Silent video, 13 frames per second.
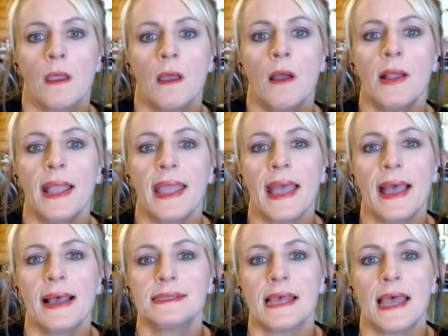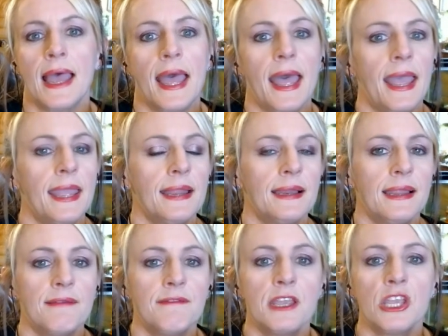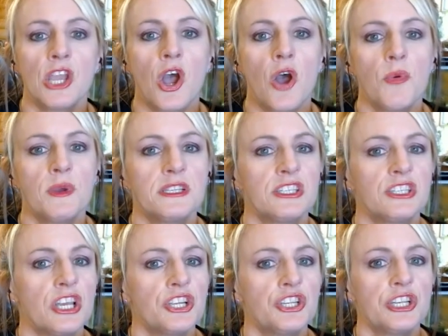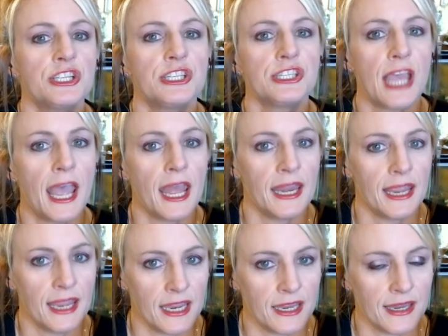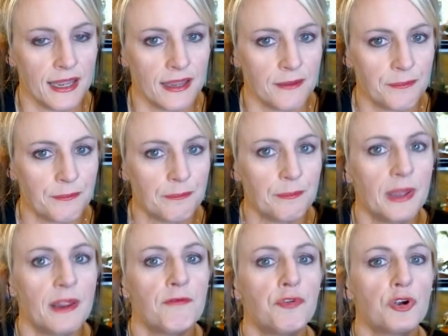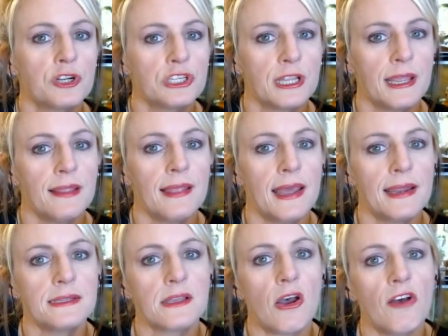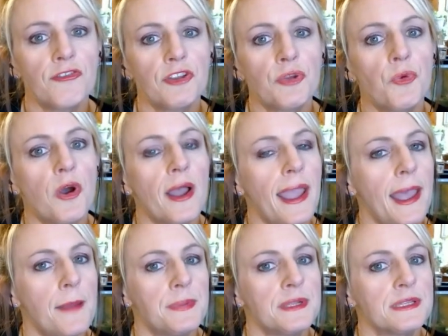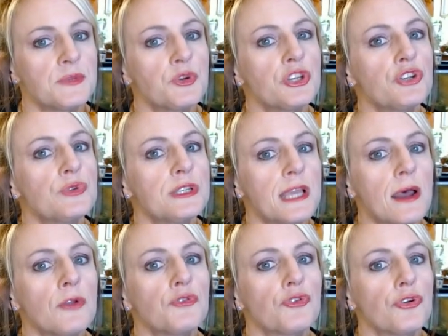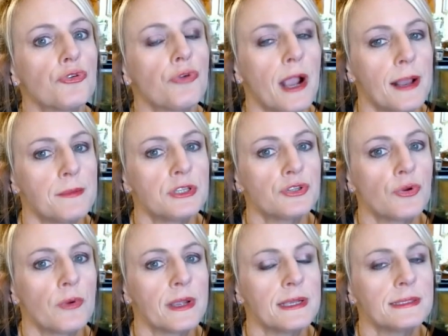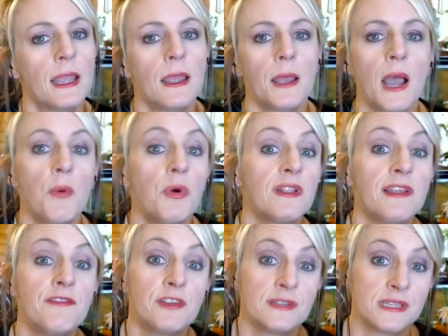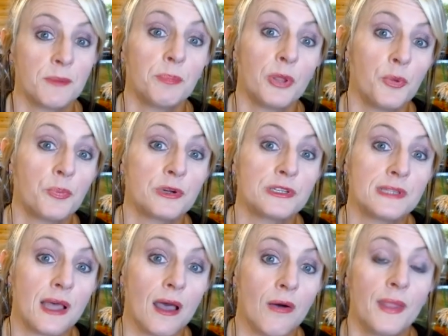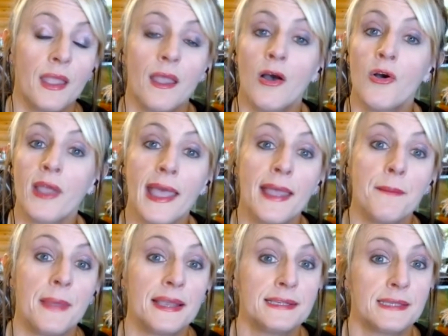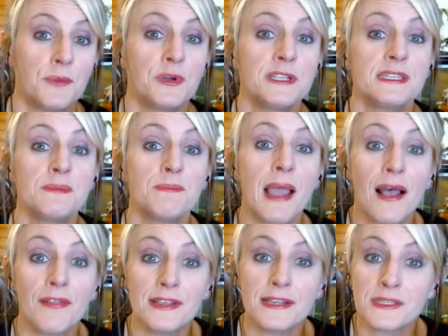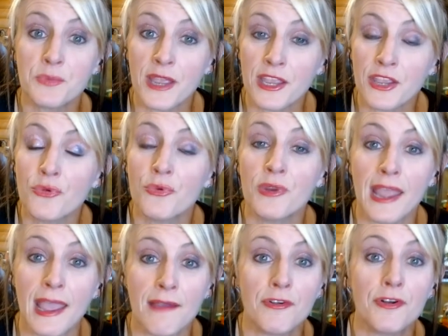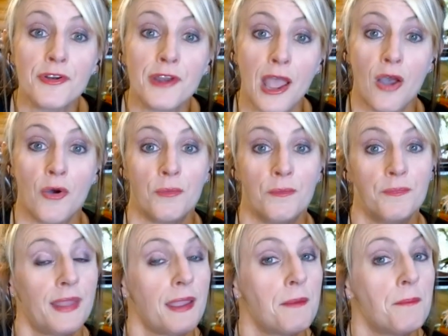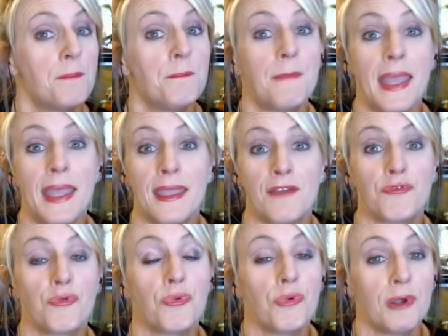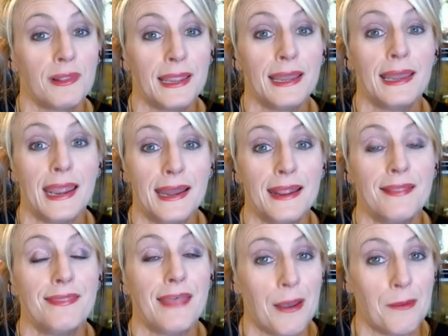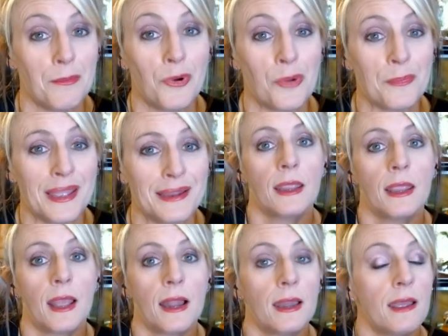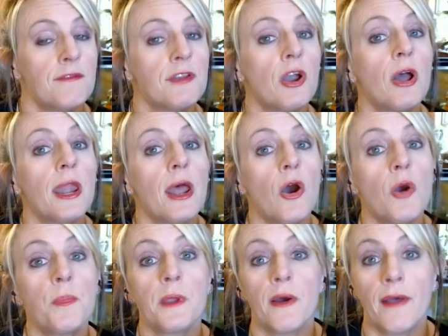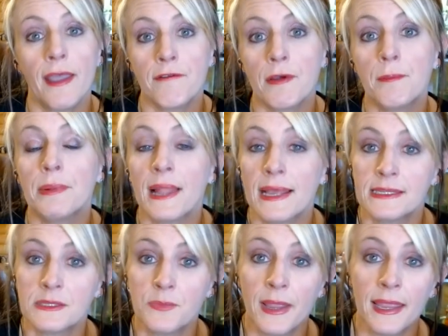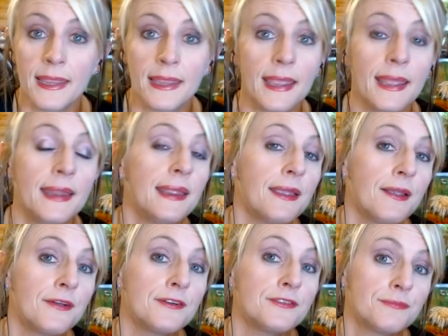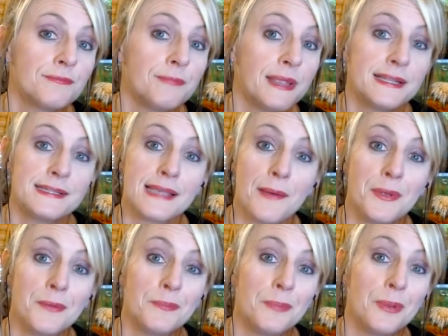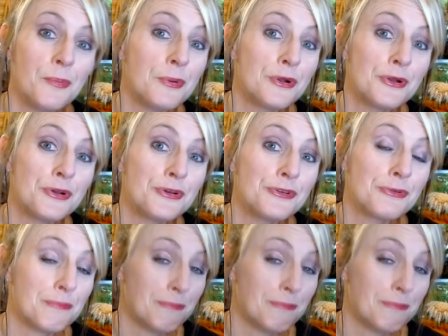All right, guys, I hate leaving y'all with such a sad ending, but unfortunately, that is often what happens when you tell true crime stories. I will leave you some bloopers, though. Okay, make someone smile this week. You never know. They may have really needed that moment. I love y'all, and I hope y'all have a blessed week. And here's me and Simon bloopers.